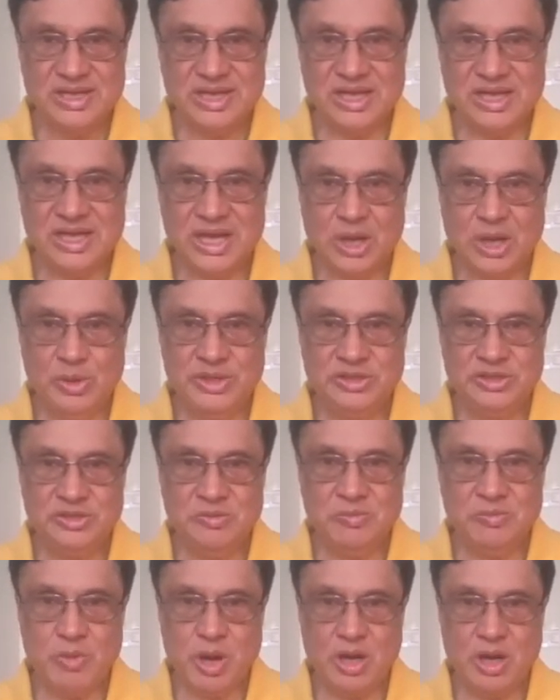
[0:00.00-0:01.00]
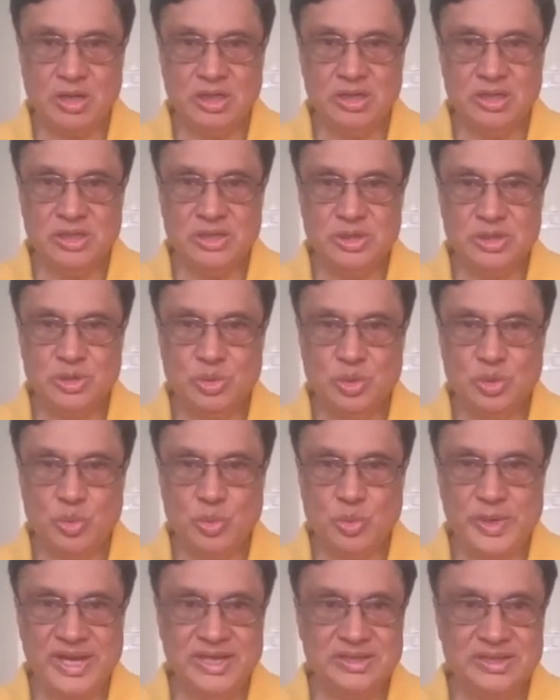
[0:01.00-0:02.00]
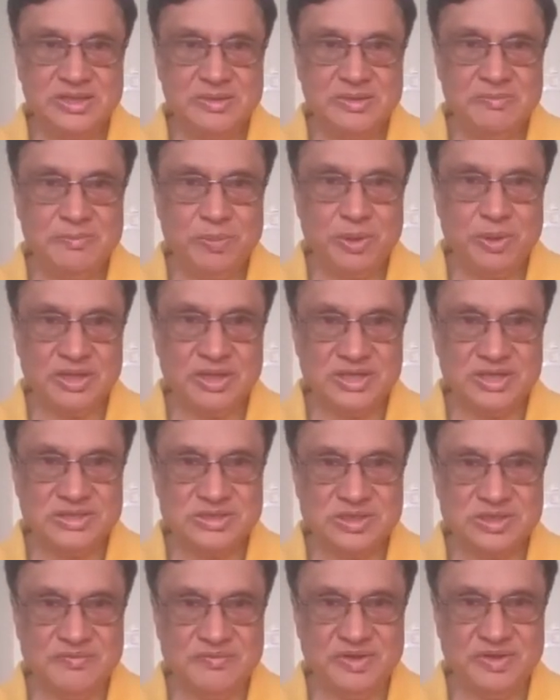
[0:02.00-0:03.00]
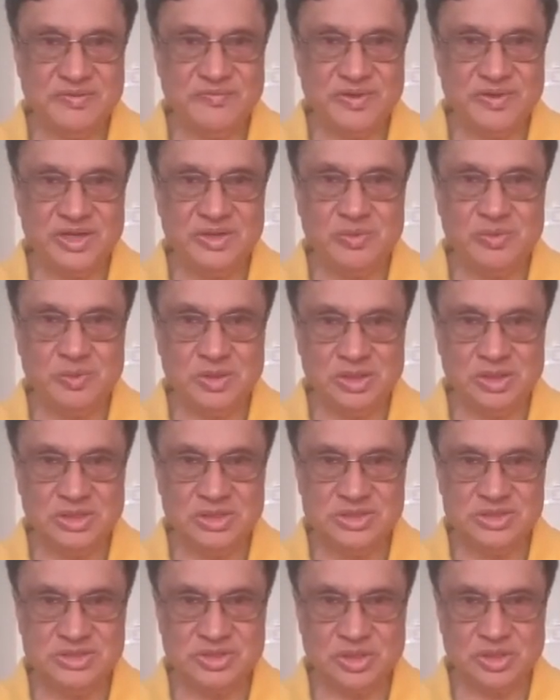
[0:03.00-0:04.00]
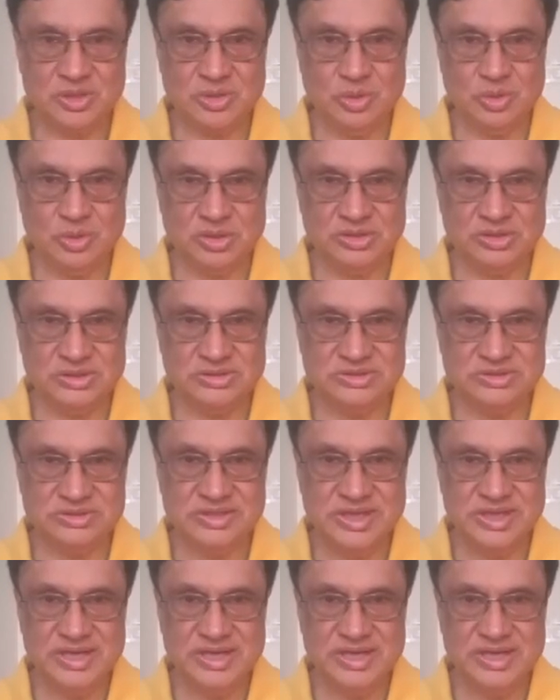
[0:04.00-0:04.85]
allowing the model to weigh the importance of different words or tokens